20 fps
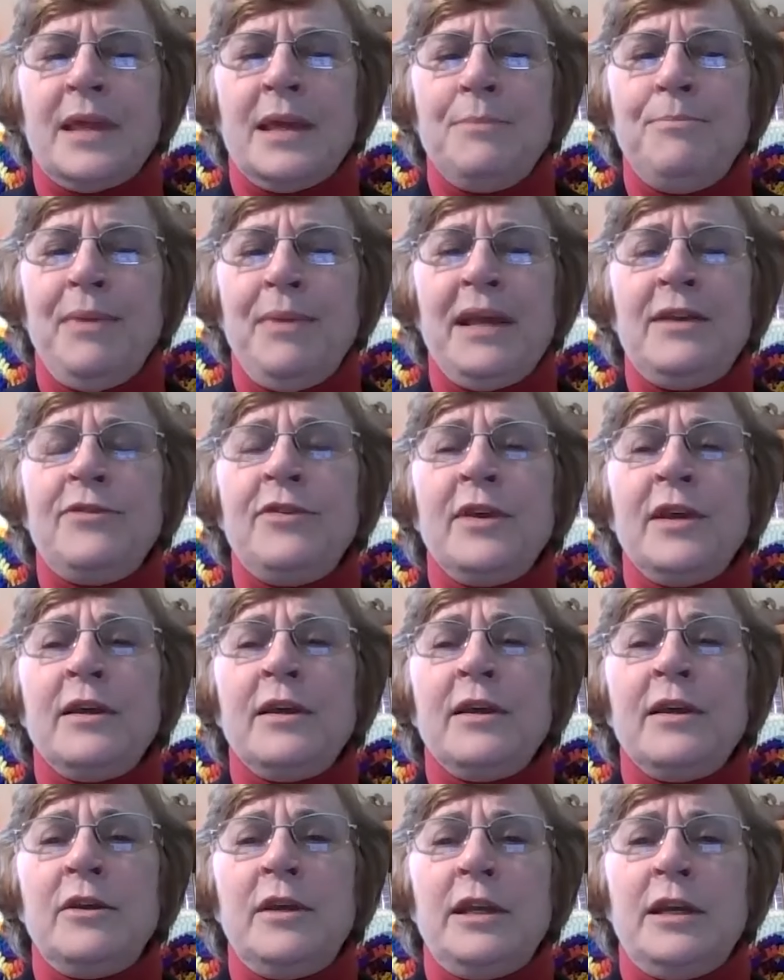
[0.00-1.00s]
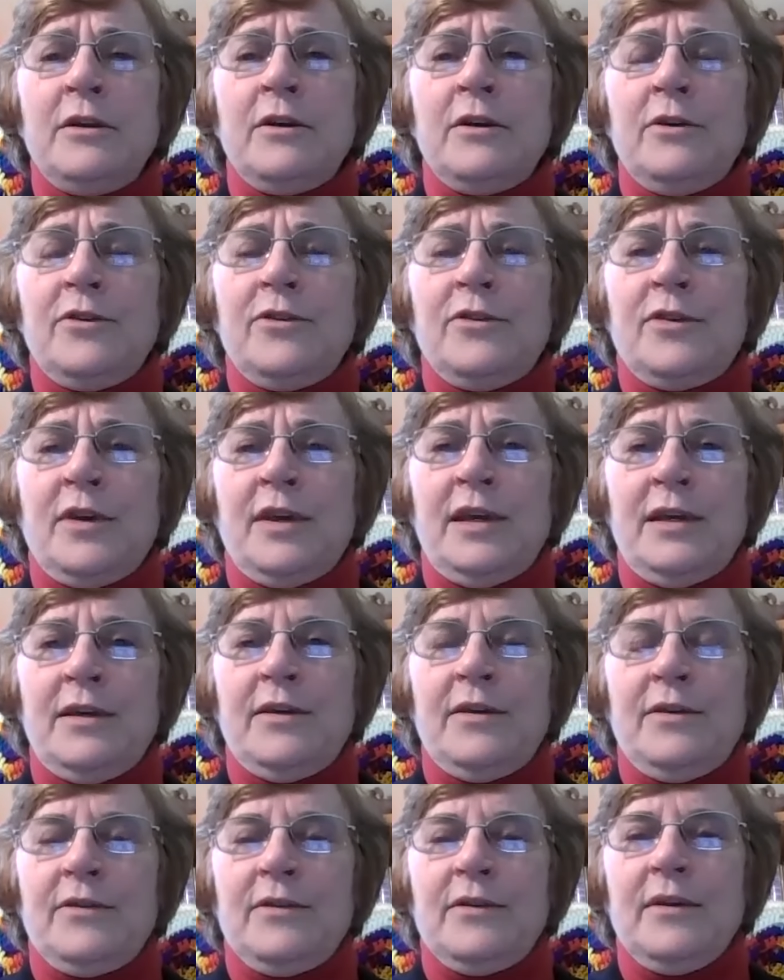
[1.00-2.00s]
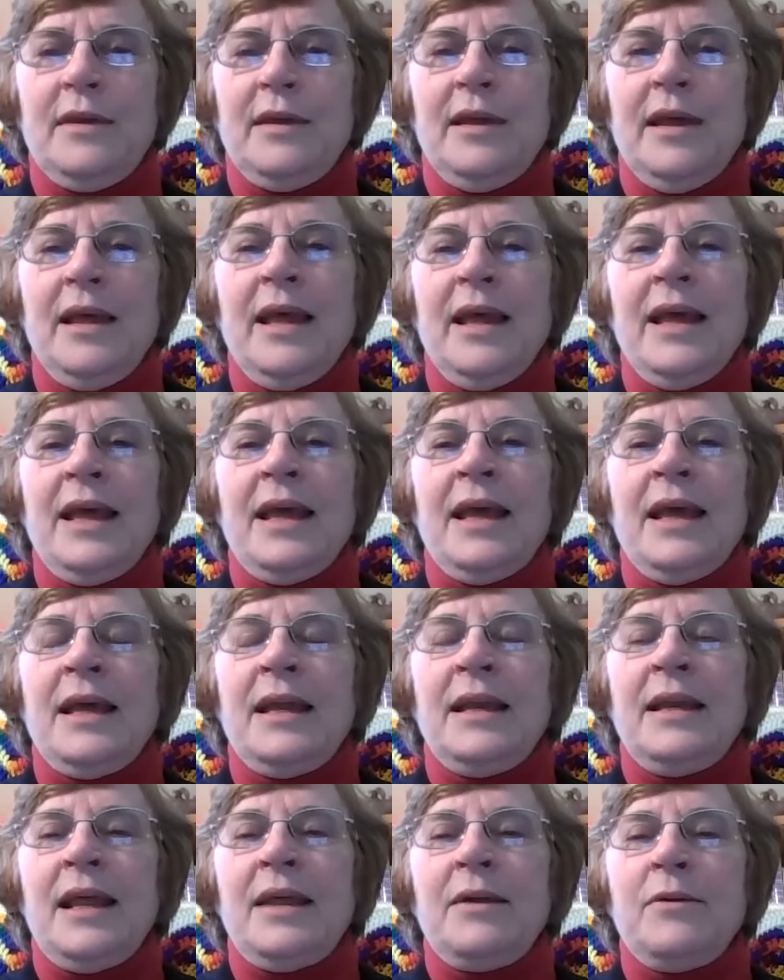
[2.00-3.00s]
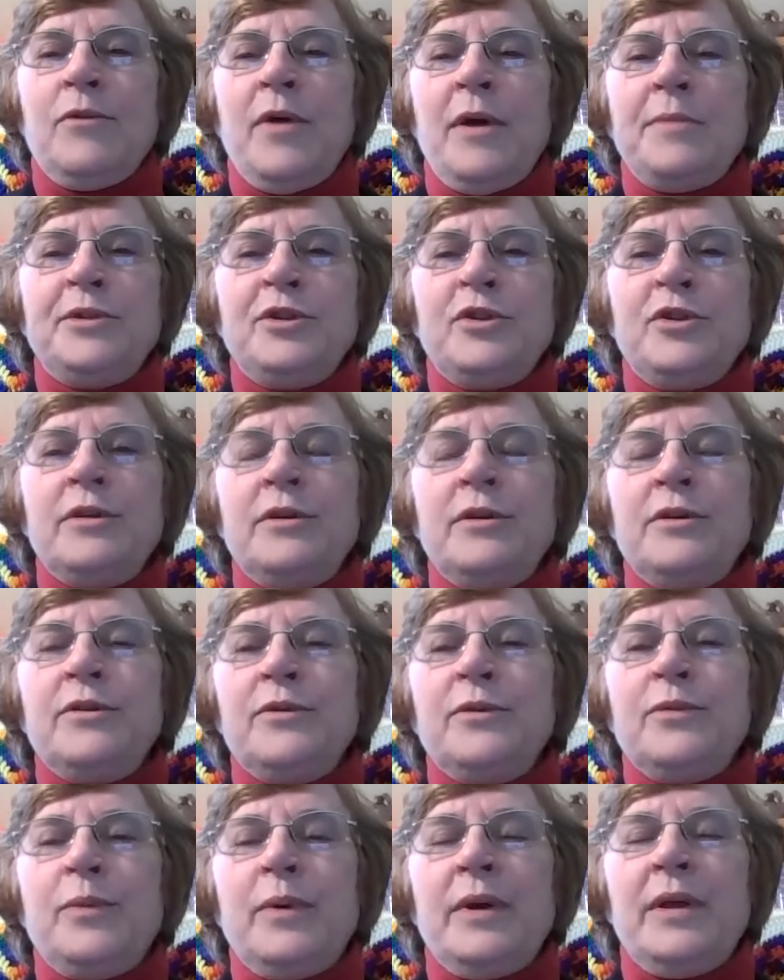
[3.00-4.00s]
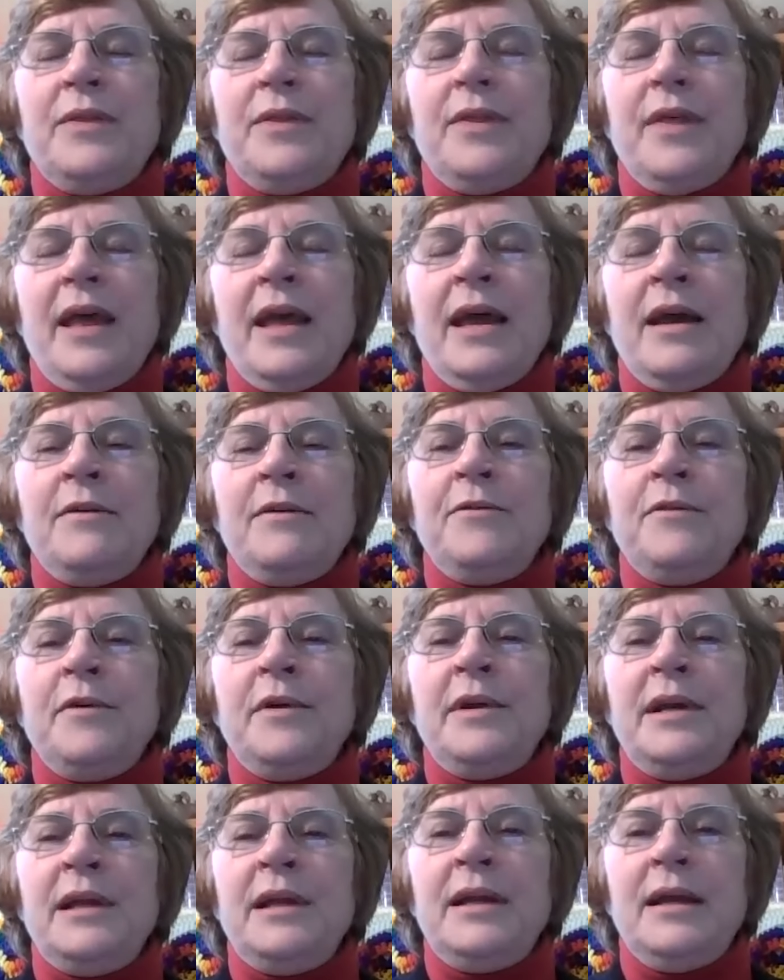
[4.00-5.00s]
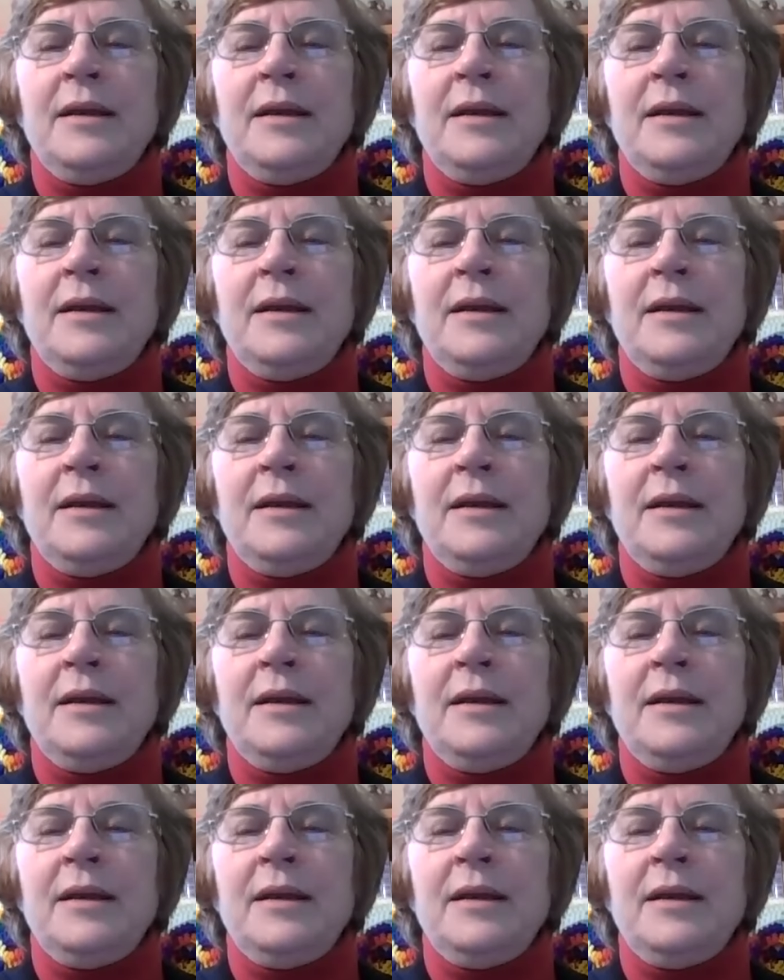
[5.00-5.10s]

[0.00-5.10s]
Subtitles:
basic clinical skills and rubs shoulders with every